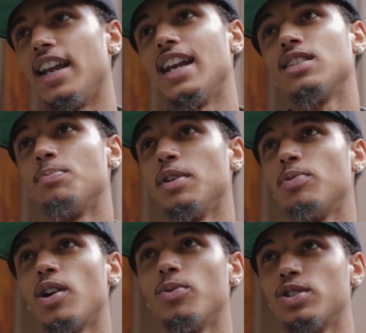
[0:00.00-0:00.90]
And that's a
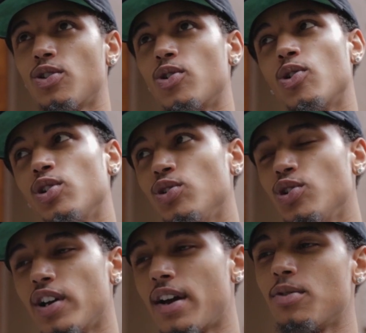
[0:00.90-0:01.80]
big part of what's going on in New
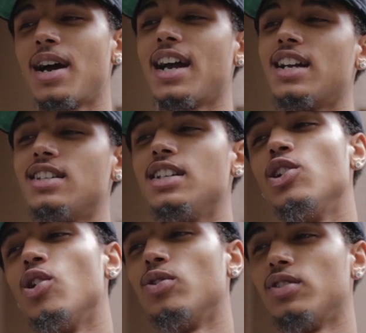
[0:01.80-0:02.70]
York. Everybody has an
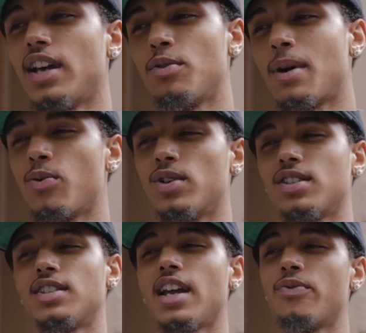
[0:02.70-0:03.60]
ego. Everybody
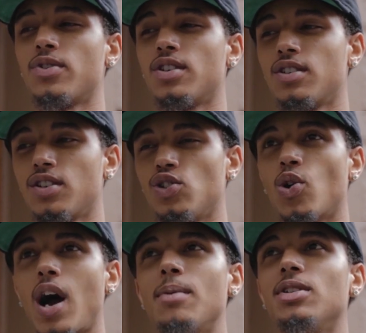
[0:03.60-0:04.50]
wants to stand for,
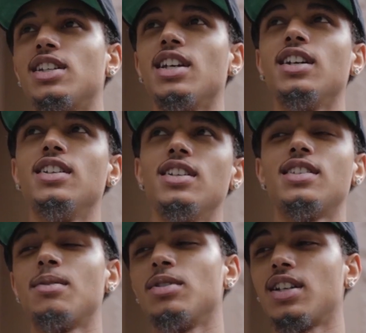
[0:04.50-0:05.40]
I'm the king of
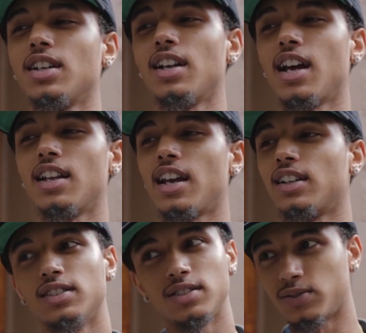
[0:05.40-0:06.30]
this, I'm the king of that.
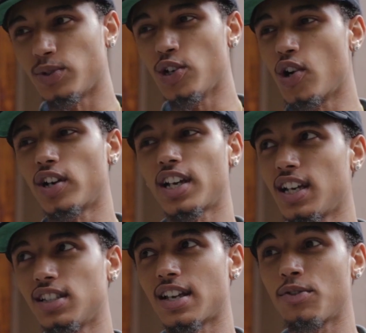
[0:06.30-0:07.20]
Like, we all
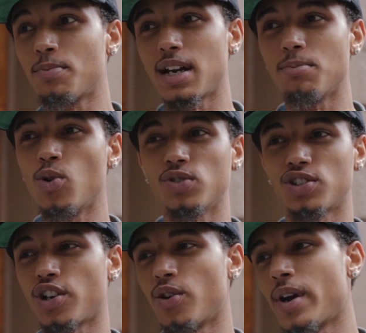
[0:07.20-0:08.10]
kings. Everybody moves
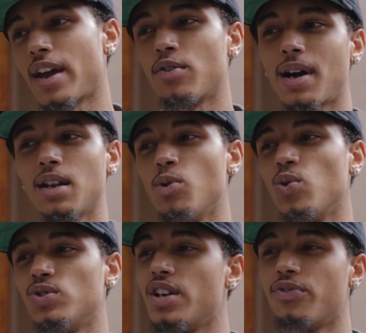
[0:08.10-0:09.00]
a certain way, everybody
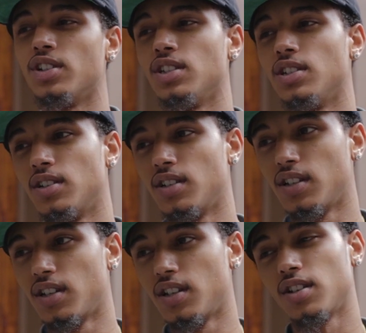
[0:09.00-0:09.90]
moves differently.
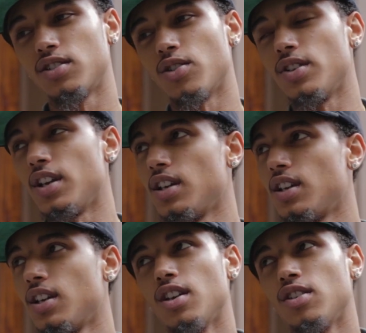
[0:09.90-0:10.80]
So
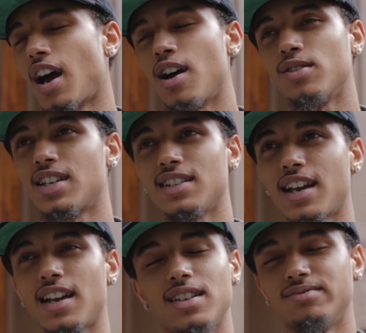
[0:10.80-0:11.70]
I don't take
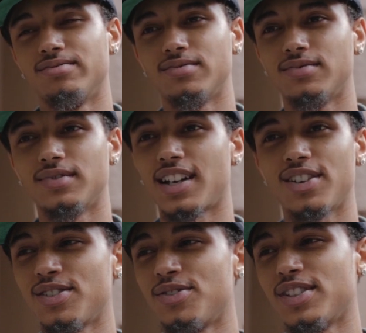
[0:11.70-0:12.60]
that,
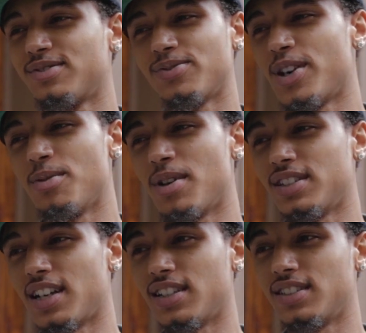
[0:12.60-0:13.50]
I don't even worry
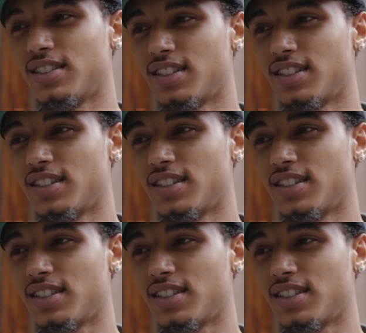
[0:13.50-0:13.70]
about that.